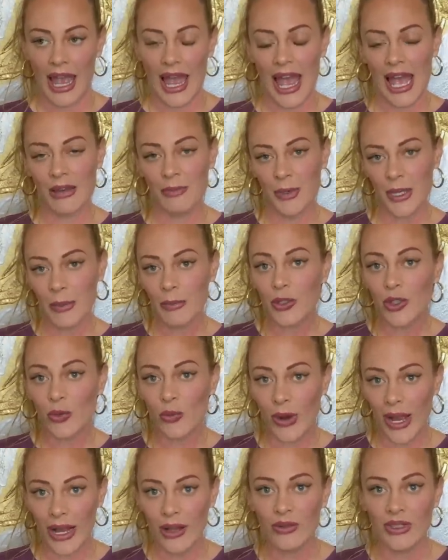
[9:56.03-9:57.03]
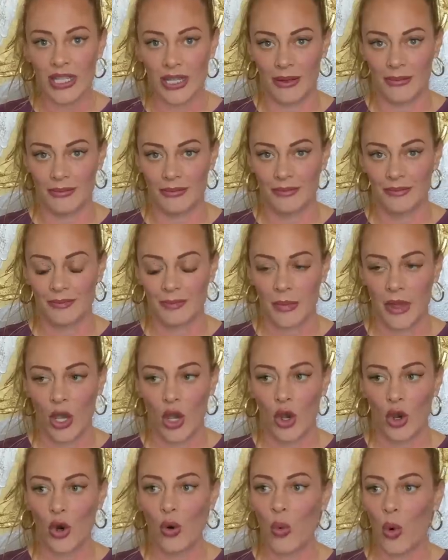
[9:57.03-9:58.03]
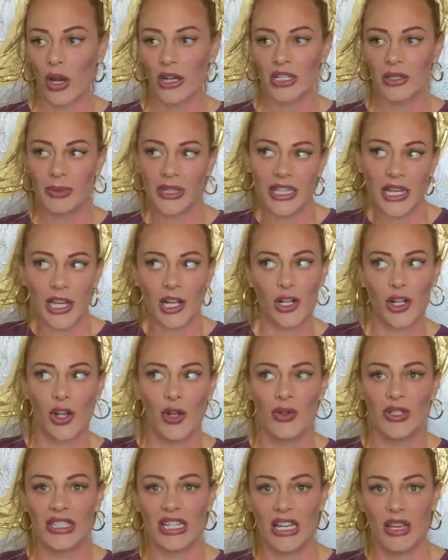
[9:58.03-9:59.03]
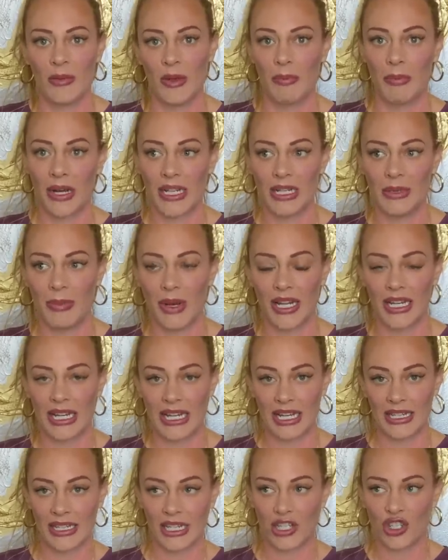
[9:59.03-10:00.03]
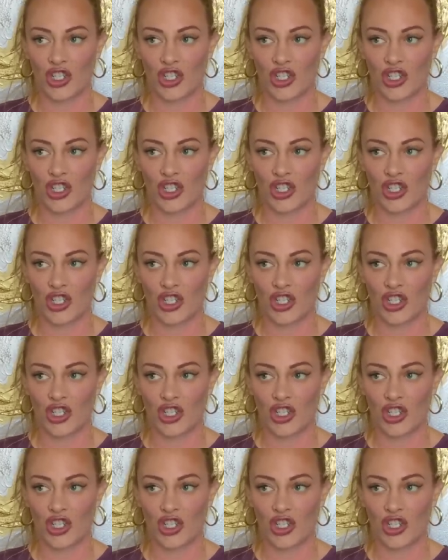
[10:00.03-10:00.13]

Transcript: And people around him who wanted to be like close to him and buddy buddy and like